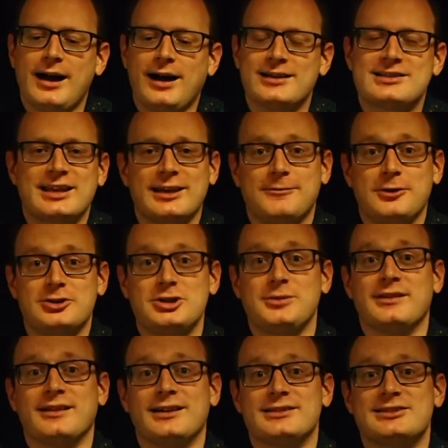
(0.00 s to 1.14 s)
I'd say if you're
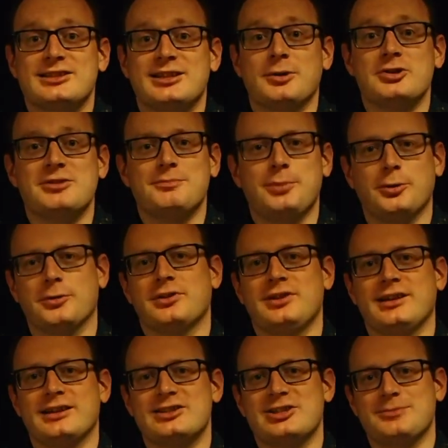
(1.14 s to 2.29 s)
doing that, the most important
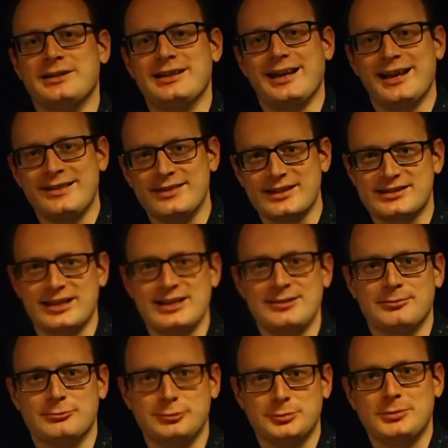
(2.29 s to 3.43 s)
thing is to be in the
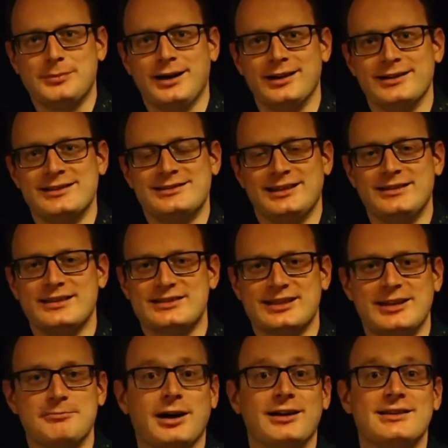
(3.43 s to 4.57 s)
same group mind, in the
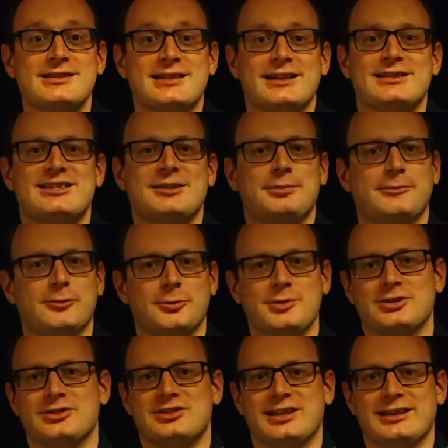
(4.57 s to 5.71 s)
same mindset as the performers
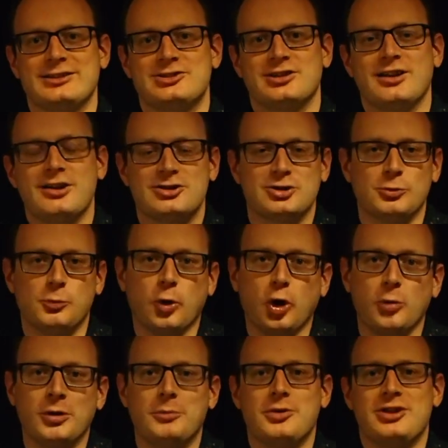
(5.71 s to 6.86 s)
on stage. So
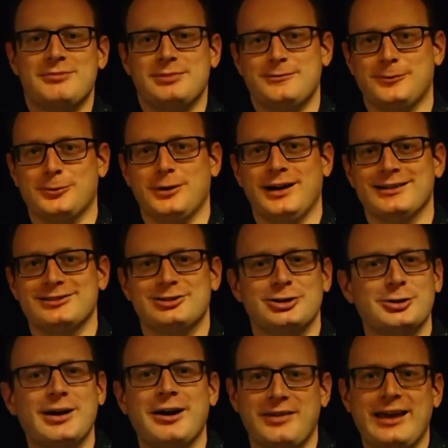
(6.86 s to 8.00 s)
warm up with them beforehand, know
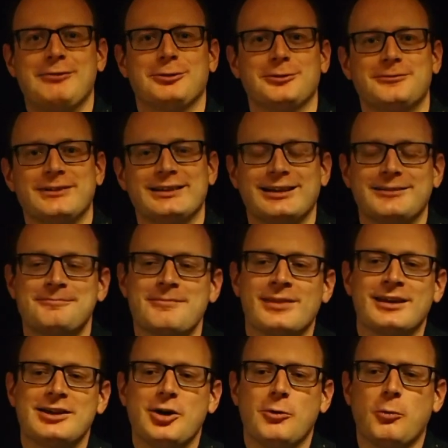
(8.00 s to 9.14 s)
how they're all feeling.
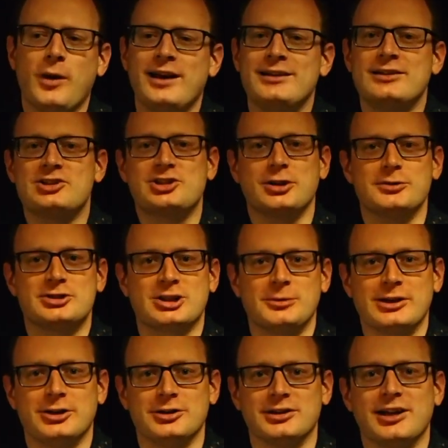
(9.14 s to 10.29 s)
When the show is
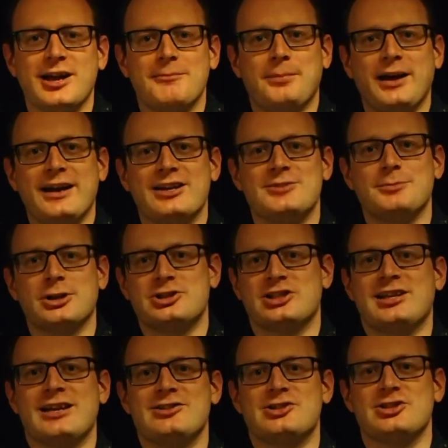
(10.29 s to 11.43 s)
going on, pay as much
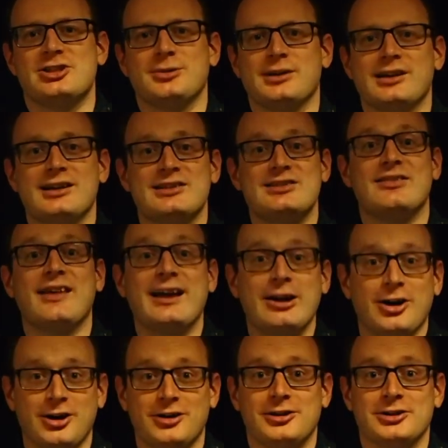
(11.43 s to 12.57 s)
attention to it as they
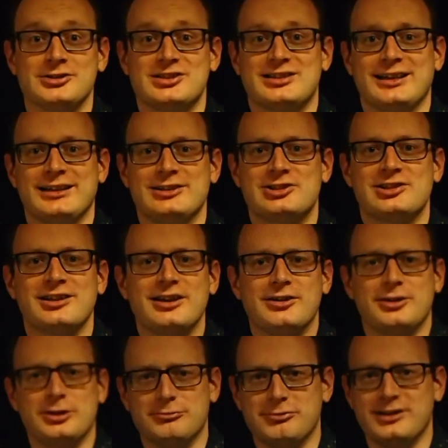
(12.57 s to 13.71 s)
are on stage.
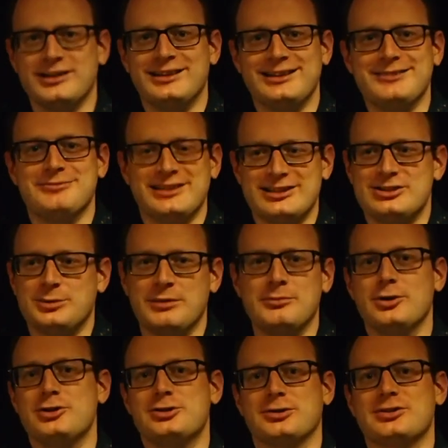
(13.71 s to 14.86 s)
You really need to
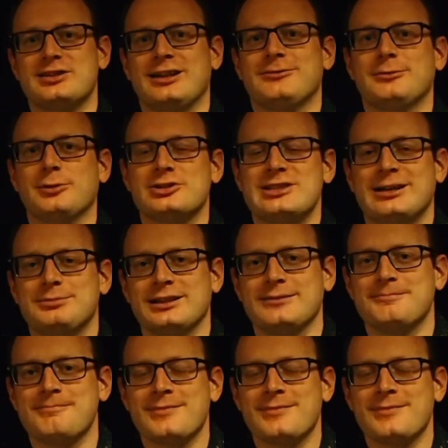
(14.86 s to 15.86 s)
immerse yourself in what's happening.